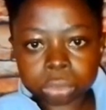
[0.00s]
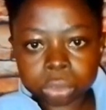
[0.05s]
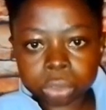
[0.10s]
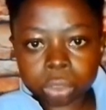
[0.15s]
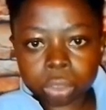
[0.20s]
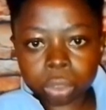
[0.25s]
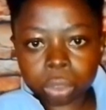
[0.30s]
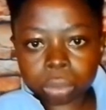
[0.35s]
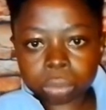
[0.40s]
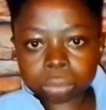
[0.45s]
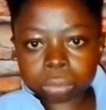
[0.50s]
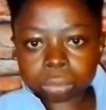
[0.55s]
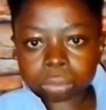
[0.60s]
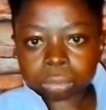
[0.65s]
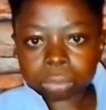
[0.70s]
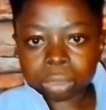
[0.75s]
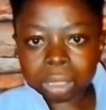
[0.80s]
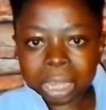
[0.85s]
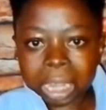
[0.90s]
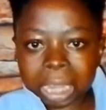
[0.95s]
you know,
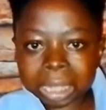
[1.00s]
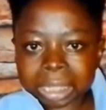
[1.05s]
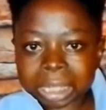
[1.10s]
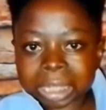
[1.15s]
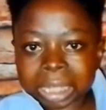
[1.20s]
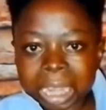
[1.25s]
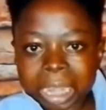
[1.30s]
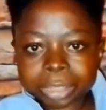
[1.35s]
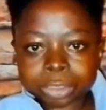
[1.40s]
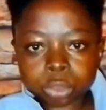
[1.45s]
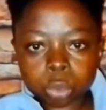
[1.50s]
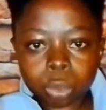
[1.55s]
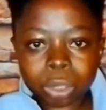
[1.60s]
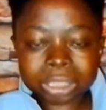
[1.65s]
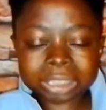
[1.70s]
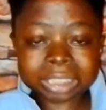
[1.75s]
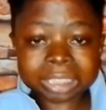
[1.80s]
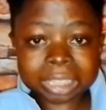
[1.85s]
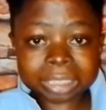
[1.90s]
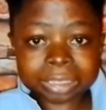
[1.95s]
analyze or
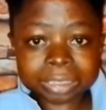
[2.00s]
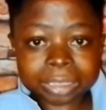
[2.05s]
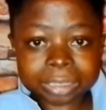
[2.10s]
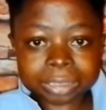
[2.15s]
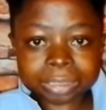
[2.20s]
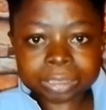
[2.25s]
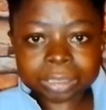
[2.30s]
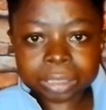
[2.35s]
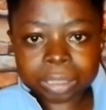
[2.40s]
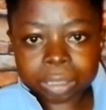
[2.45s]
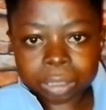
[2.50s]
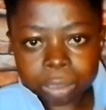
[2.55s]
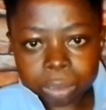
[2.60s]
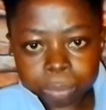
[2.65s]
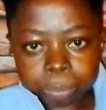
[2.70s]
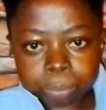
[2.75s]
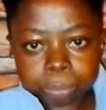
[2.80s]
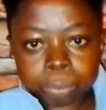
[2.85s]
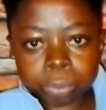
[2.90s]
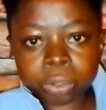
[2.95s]
assess it,
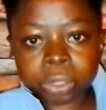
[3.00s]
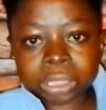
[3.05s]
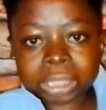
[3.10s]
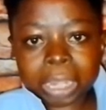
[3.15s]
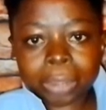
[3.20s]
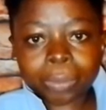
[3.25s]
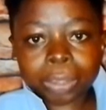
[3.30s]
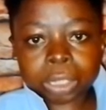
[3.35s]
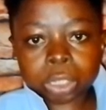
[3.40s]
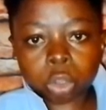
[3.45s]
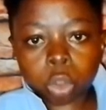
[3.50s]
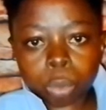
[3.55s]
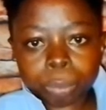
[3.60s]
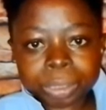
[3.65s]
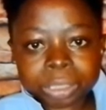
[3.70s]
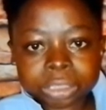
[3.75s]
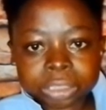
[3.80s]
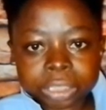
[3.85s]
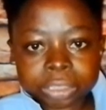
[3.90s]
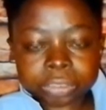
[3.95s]
put it down at the
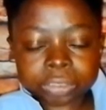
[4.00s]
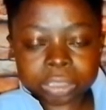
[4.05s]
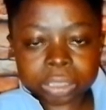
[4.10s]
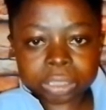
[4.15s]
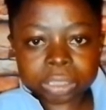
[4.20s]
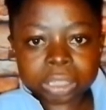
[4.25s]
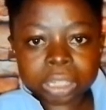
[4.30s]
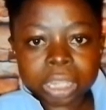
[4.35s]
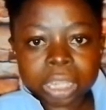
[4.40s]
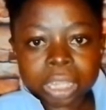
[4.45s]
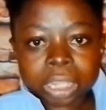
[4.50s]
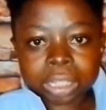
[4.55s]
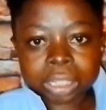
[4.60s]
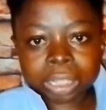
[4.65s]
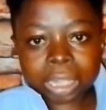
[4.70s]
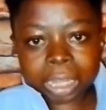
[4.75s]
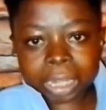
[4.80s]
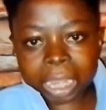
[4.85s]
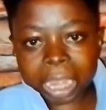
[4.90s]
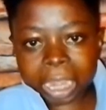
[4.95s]
comment section.
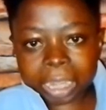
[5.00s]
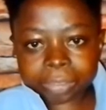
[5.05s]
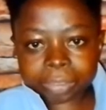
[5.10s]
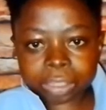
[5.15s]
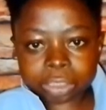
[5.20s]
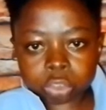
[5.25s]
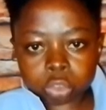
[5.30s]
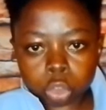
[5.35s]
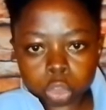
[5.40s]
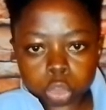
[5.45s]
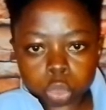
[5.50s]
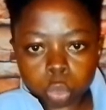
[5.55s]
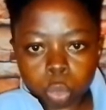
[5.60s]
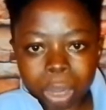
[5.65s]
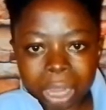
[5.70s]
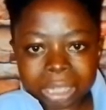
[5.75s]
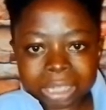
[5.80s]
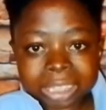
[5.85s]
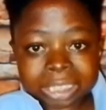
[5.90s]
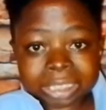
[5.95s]
Let others also
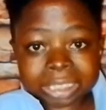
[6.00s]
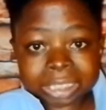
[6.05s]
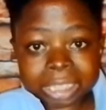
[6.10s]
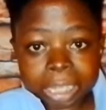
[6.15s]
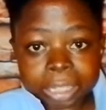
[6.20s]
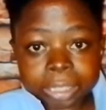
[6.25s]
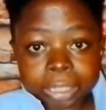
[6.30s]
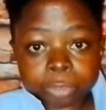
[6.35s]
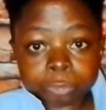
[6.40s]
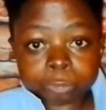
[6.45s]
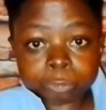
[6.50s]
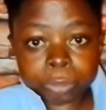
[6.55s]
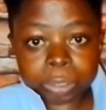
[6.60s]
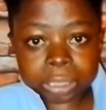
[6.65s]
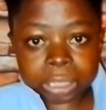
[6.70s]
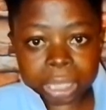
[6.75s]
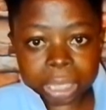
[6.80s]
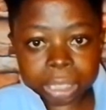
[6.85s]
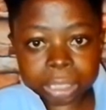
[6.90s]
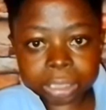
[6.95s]
understand it
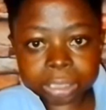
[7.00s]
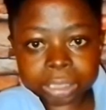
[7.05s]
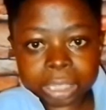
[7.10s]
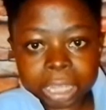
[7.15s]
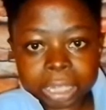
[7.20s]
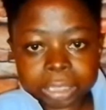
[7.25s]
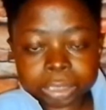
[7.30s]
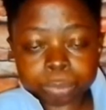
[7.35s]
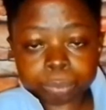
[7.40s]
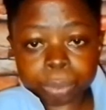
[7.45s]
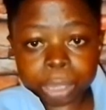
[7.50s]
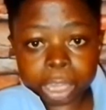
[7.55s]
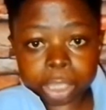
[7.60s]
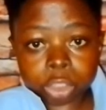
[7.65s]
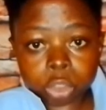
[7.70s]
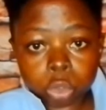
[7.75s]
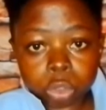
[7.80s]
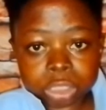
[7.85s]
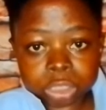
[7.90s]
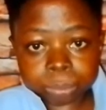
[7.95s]
further. That is by
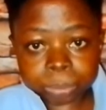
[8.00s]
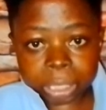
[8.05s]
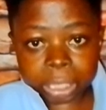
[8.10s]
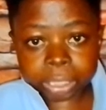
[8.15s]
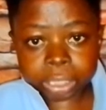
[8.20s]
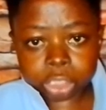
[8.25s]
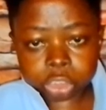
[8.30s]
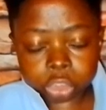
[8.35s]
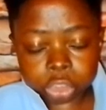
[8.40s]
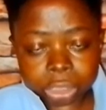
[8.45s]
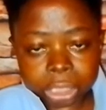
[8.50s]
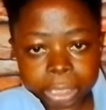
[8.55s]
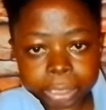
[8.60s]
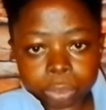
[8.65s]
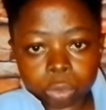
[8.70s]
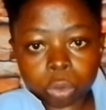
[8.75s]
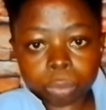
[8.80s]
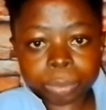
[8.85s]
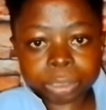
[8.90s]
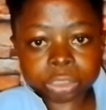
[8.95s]
your explanation at the
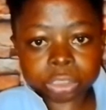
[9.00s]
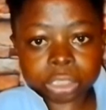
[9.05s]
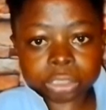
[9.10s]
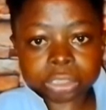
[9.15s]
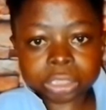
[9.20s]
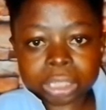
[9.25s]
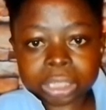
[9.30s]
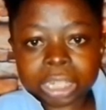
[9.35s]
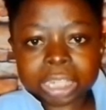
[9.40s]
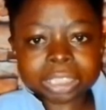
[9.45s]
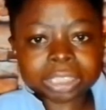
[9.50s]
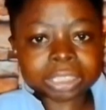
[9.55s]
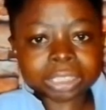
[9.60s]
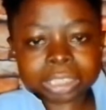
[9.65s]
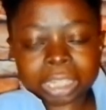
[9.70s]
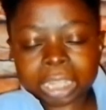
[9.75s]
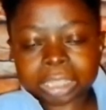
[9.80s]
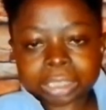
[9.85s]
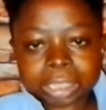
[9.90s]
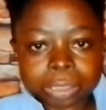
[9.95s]
comment section. Let's
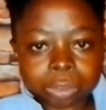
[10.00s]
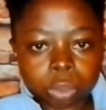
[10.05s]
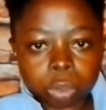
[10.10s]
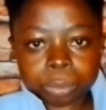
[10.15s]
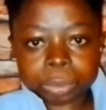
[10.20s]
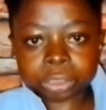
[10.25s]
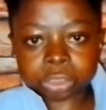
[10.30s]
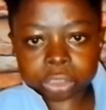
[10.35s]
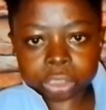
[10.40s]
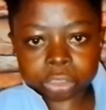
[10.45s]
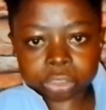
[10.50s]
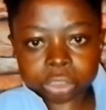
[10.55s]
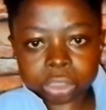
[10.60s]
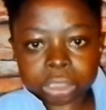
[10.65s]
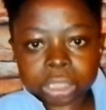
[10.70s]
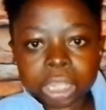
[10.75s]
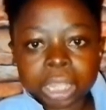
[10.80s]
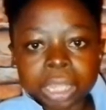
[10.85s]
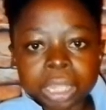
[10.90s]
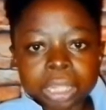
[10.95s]
discuss at the comment
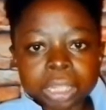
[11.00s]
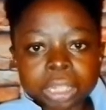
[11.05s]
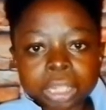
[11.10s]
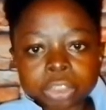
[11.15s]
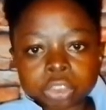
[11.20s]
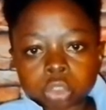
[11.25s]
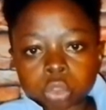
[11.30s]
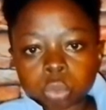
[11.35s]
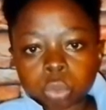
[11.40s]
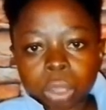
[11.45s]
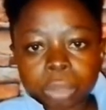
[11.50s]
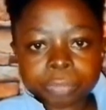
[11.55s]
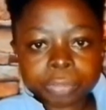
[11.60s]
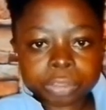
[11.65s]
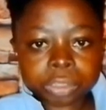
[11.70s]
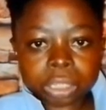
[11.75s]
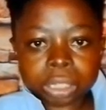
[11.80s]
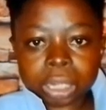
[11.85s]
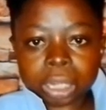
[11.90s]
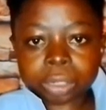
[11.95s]
section. Let's do
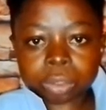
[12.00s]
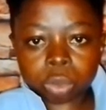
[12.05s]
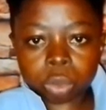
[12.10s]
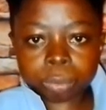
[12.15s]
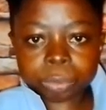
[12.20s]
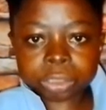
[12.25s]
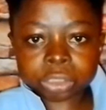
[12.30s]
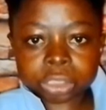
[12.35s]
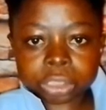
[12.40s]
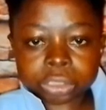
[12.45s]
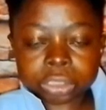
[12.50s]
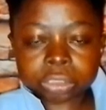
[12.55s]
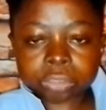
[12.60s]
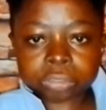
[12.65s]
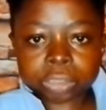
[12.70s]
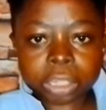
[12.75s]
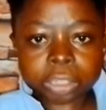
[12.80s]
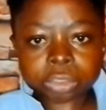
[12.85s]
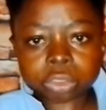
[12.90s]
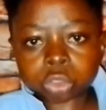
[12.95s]
everything at the comment section.
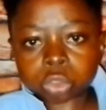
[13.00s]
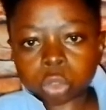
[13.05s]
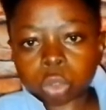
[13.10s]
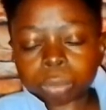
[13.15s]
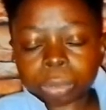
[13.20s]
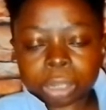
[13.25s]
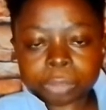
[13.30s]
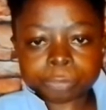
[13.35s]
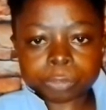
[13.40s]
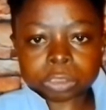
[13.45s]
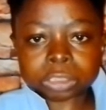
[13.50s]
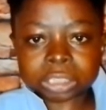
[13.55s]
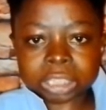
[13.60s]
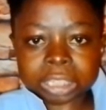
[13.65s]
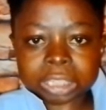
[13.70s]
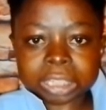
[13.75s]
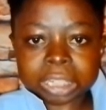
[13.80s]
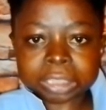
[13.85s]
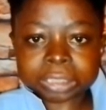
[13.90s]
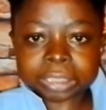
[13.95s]
Thank you so much for
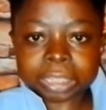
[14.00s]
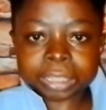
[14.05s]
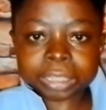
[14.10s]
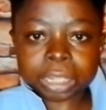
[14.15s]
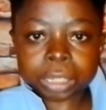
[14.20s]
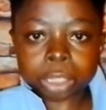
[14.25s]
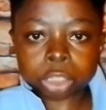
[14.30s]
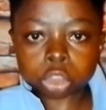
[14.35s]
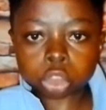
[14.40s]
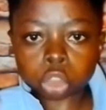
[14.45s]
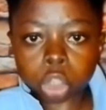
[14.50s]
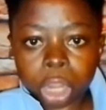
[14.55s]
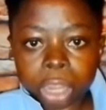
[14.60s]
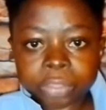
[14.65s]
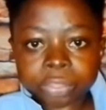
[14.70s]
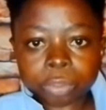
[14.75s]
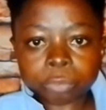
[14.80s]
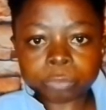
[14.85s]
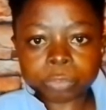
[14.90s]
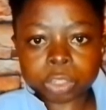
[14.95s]
taking and saying and
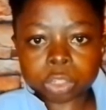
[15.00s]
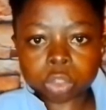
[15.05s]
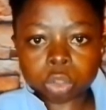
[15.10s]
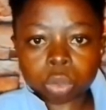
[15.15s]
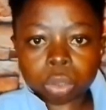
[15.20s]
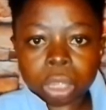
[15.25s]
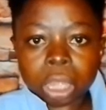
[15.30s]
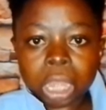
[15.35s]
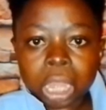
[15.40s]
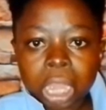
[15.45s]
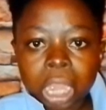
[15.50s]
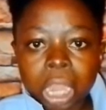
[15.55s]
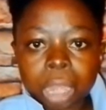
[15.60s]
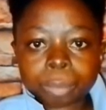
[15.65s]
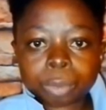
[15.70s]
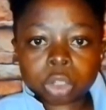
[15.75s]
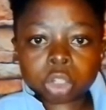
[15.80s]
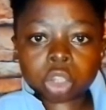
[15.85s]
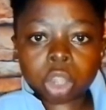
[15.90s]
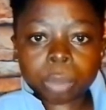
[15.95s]
enjoying the video. I'm
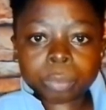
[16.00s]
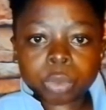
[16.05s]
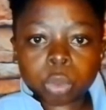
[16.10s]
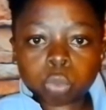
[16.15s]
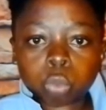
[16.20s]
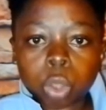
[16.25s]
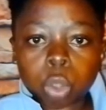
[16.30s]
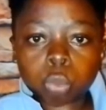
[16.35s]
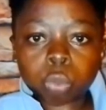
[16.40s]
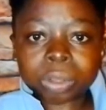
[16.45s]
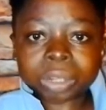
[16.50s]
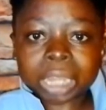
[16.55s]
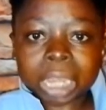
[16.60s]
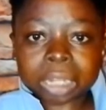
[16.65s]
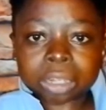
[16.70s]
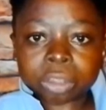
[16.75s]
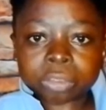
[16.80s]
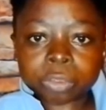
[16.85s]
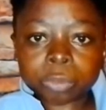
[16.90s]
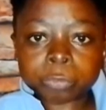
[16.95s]
going to come your way with
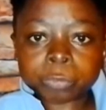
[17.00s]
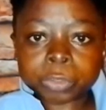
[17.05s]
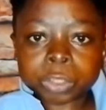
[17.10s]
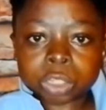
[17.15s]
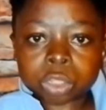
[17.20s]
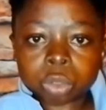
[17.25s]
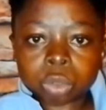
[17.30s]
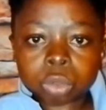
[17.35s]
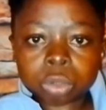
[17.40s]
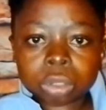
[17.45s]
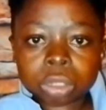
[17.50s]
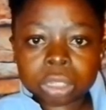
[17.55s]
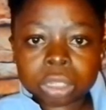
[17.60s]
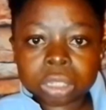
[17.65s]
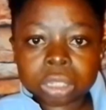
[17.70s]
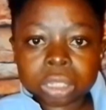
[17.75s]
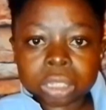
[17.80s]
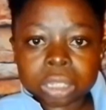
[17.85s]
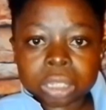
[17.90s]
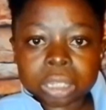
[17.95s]
another video
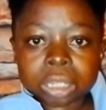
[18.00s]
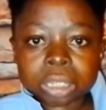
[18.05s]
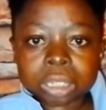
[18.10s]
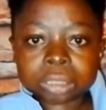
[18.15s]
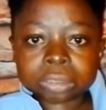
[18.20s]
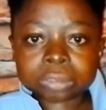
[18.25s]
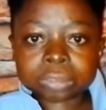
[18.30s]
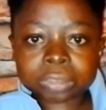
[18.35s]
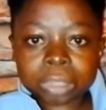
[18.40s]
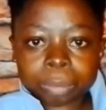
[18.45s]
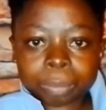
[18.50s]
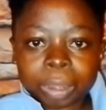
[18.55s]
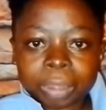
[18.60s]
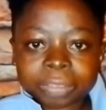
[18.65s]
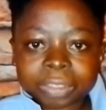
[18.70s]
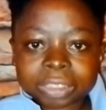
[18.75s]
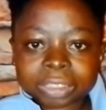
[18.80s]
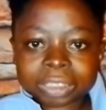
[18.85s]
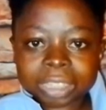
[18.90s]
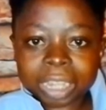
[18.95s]
some
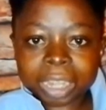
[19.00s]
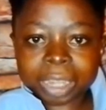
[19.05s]
other